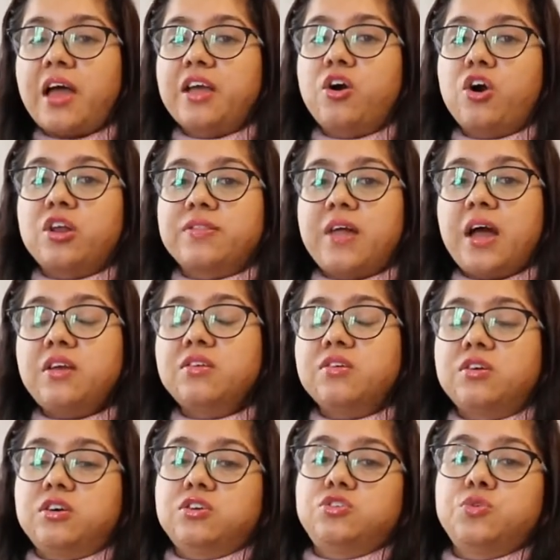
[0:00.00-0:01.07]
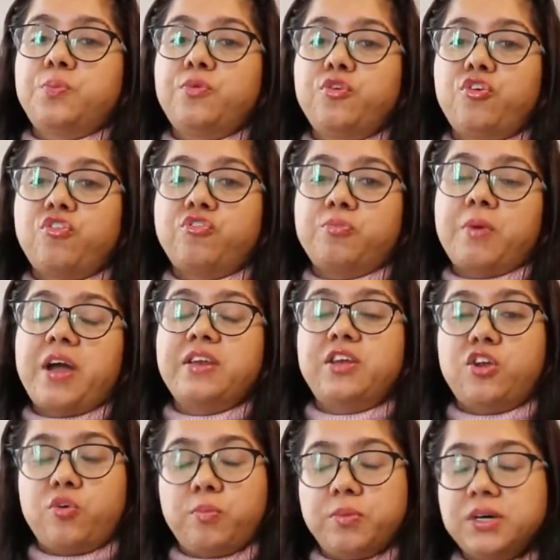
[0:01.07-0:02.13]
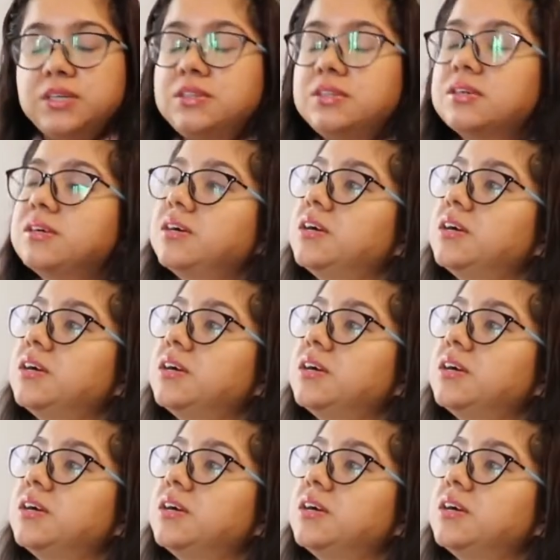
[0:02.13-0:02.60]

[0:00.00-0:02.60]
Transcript: I got that to prove my date of birth.